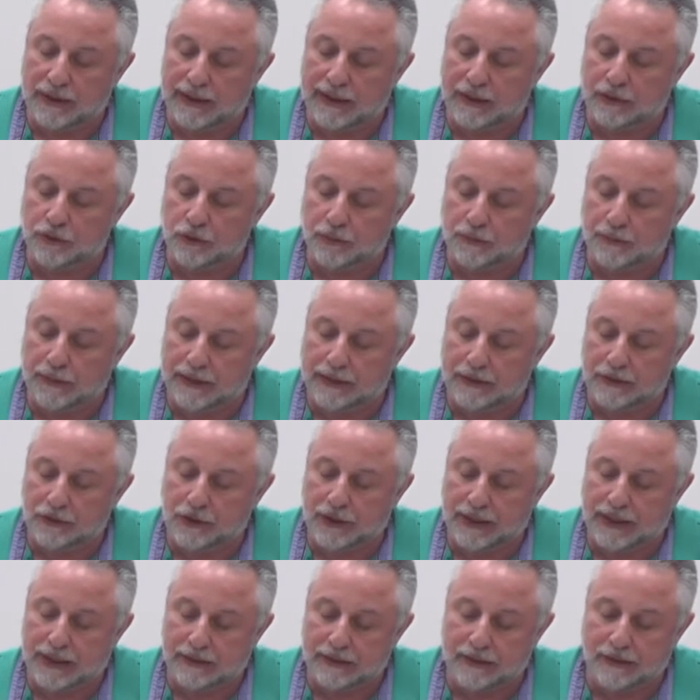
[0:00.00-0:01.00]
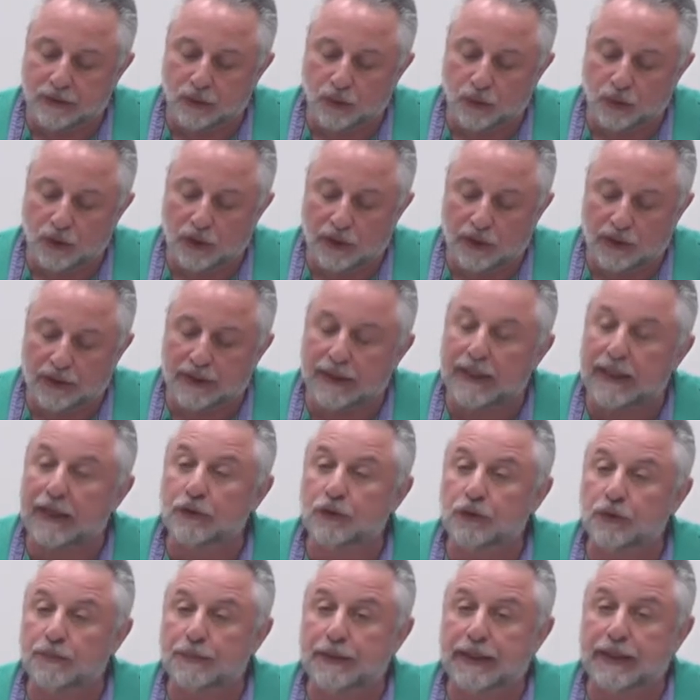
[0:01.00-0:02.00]
how to play chess to learning how
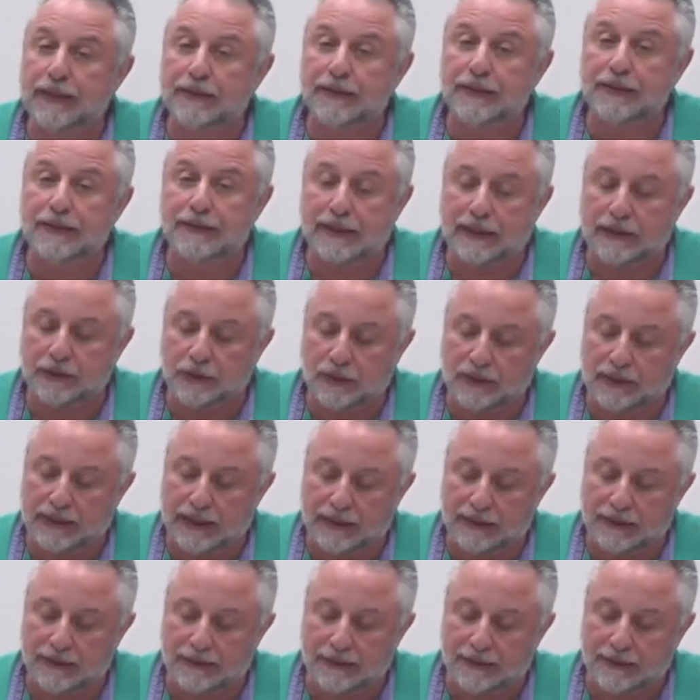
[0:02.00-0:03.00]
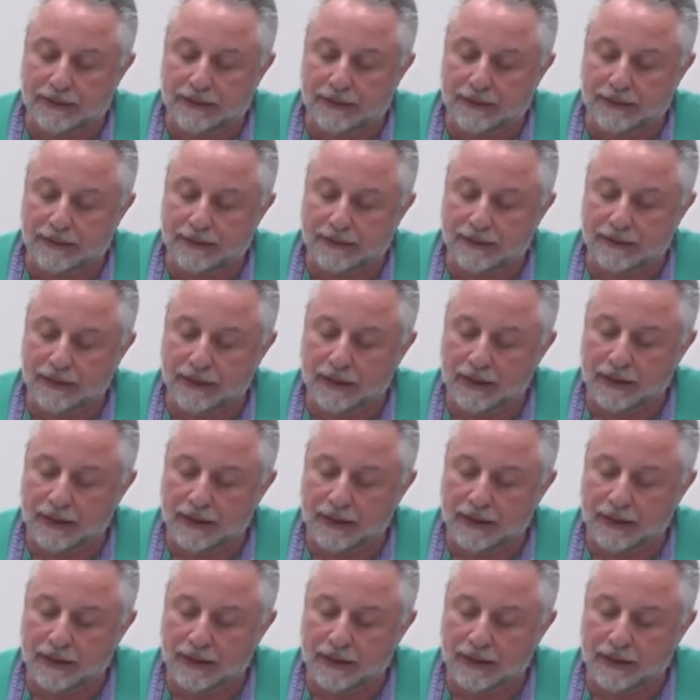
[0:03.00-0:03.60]
to practice psychoanalysis,